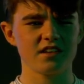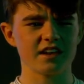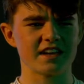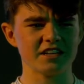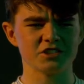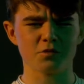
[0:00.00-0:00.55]
I
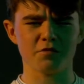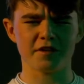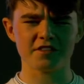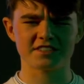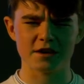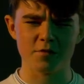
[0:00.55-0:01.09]
guess someone
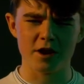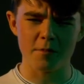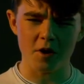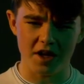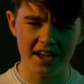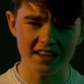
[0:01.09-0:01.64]
felt the same way
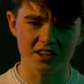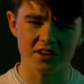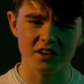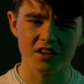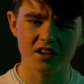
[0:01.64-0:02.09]
about Hitler.